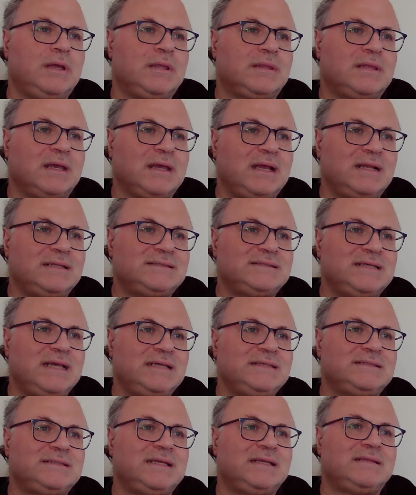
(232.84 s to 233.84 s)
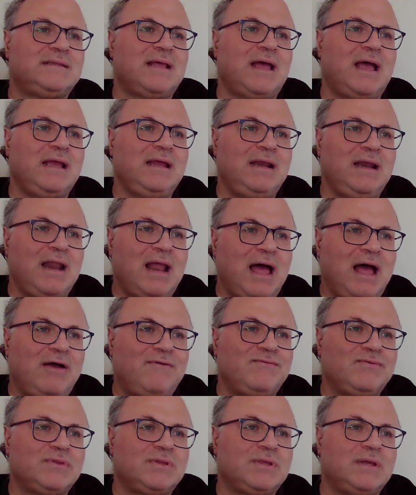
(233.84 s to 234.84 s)
TARIEL says that I
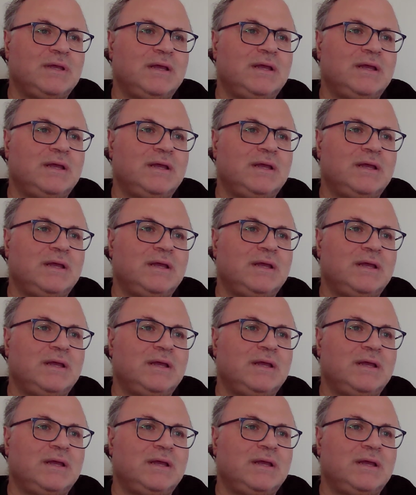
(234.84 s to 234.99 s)
loved